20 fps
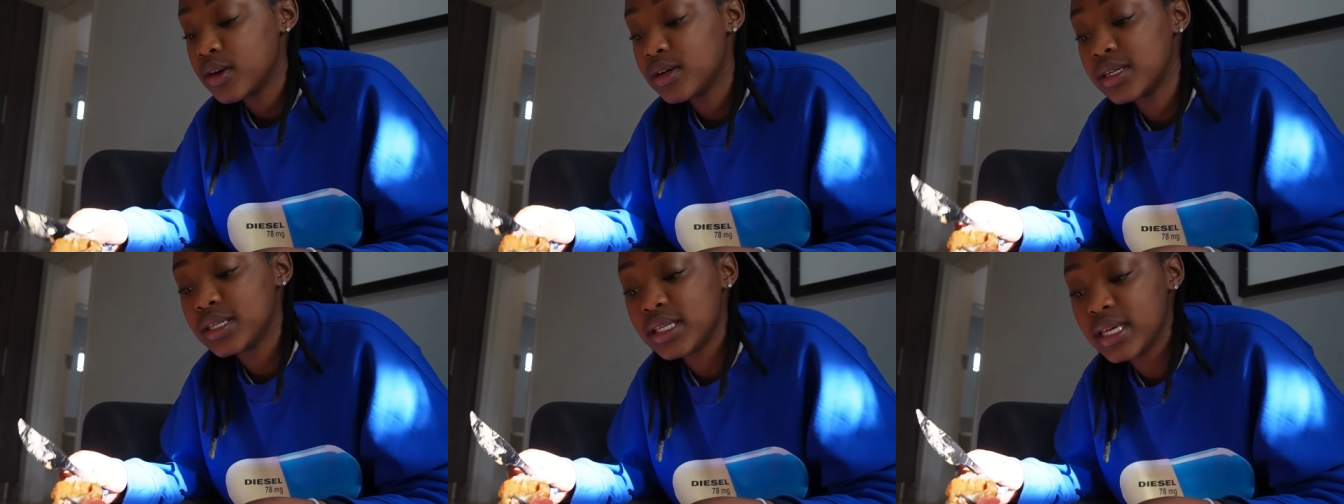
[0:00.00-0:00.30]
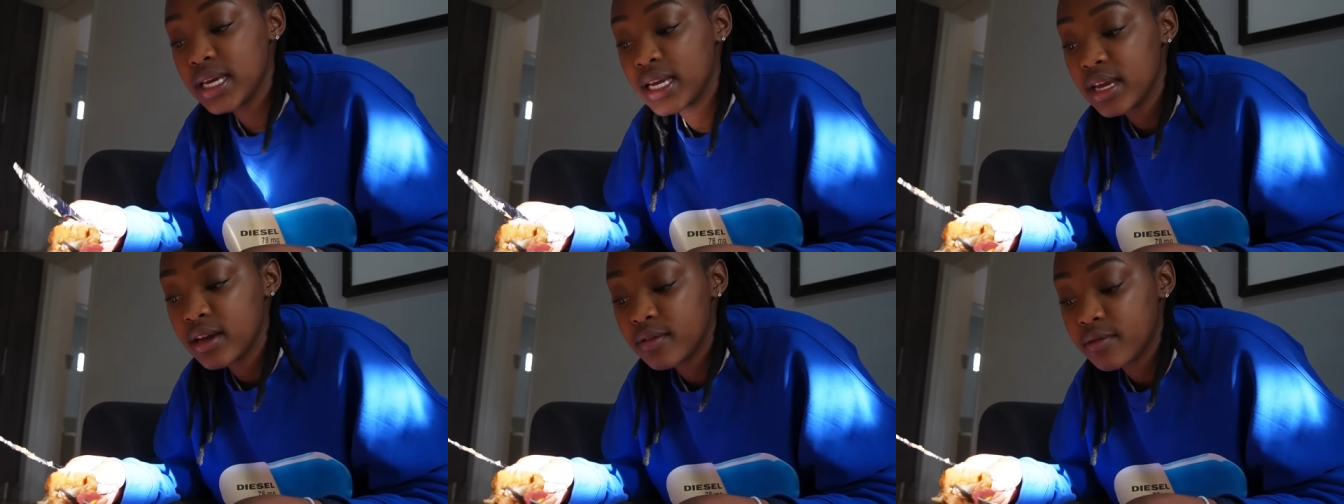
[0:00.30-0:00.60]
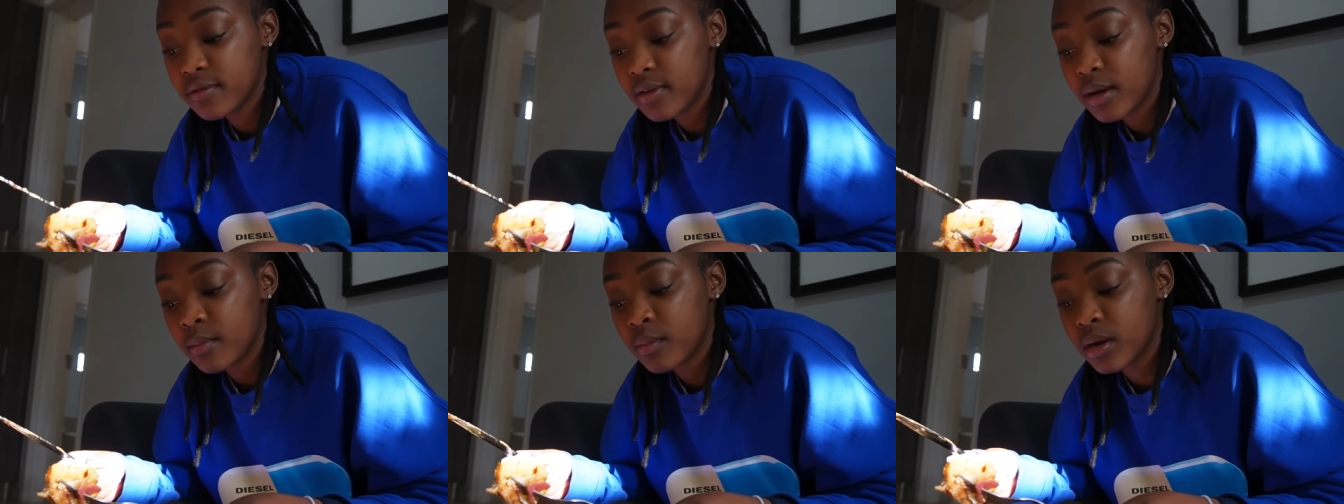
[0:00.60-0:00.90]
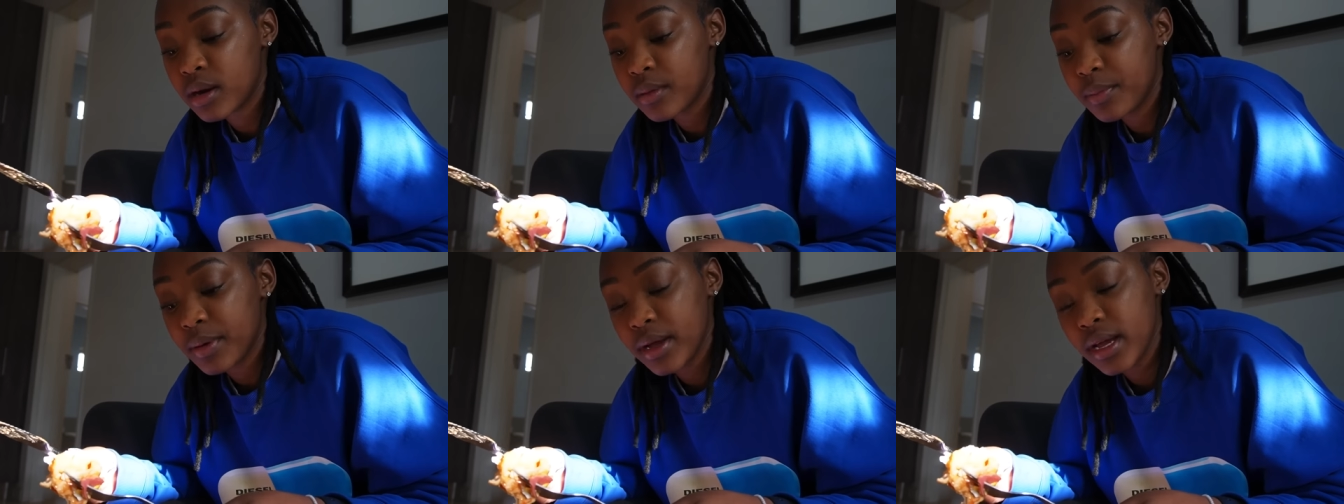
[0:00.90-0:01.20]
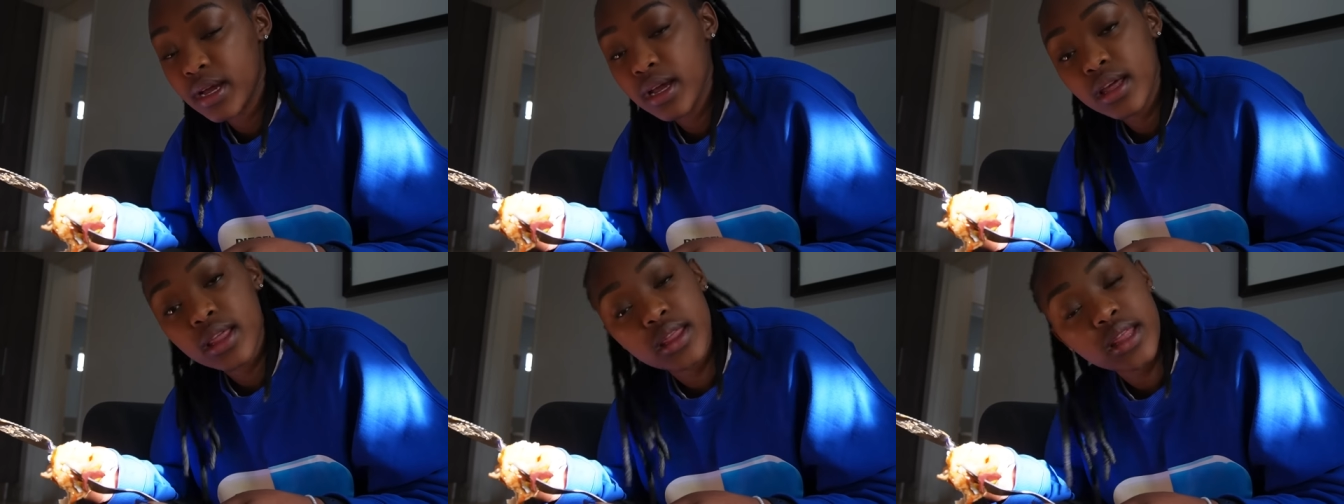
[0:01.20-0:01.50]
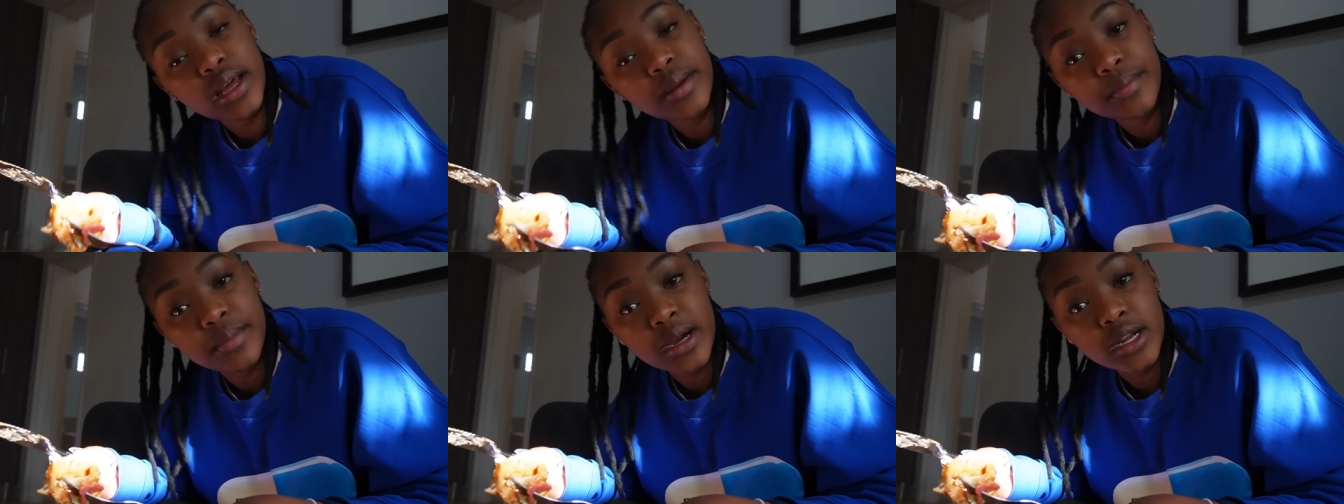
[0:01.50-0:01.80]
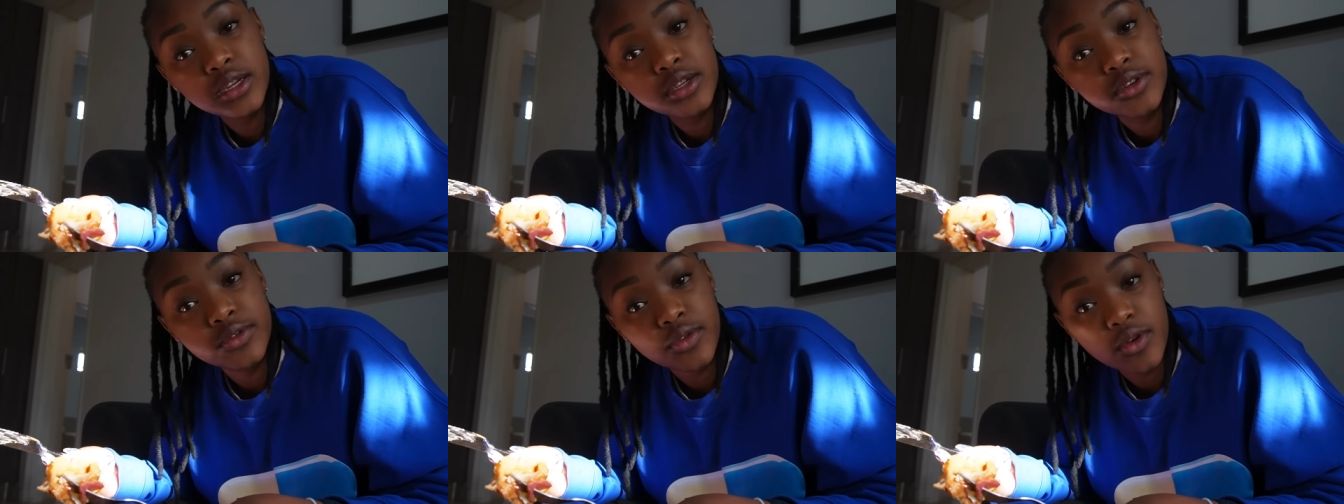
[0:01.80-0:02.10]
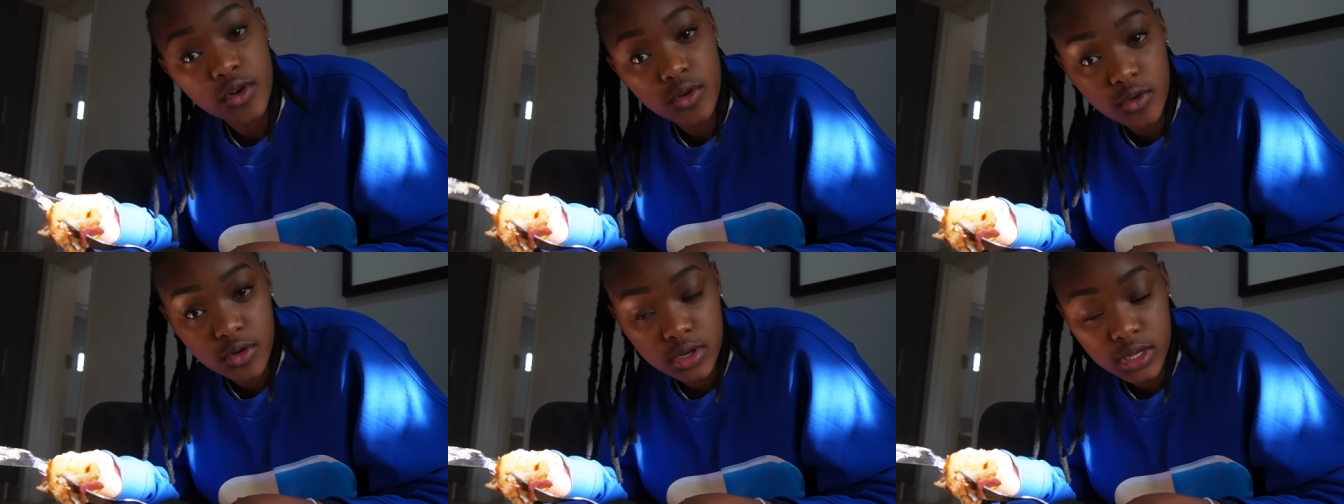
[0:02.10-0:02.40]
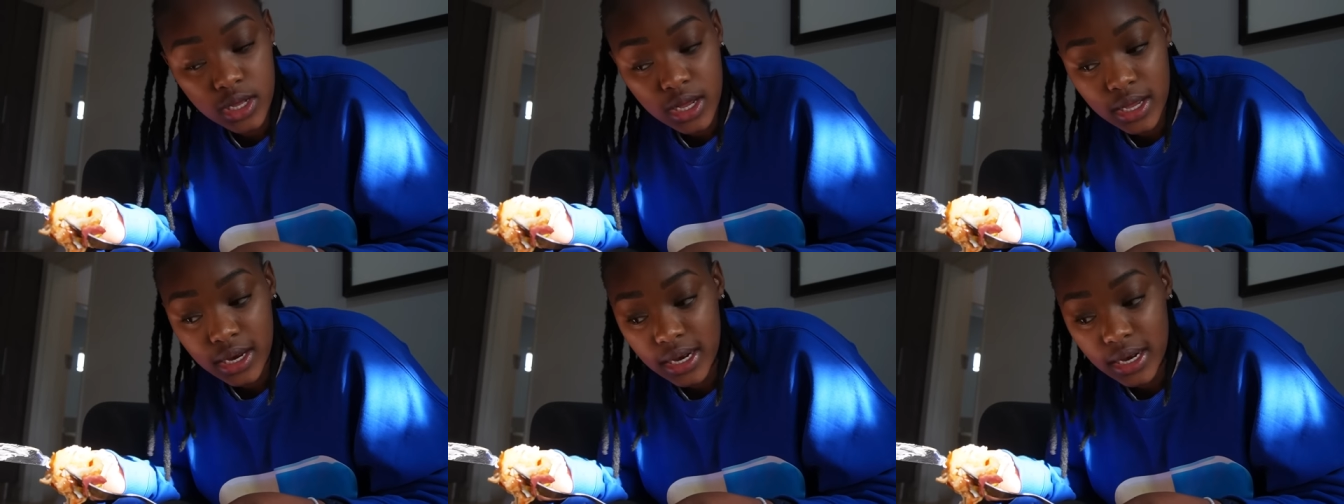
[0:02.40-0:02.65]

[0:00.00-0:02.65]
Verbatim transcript: I was saying if I'm gonna pay that much for a kota,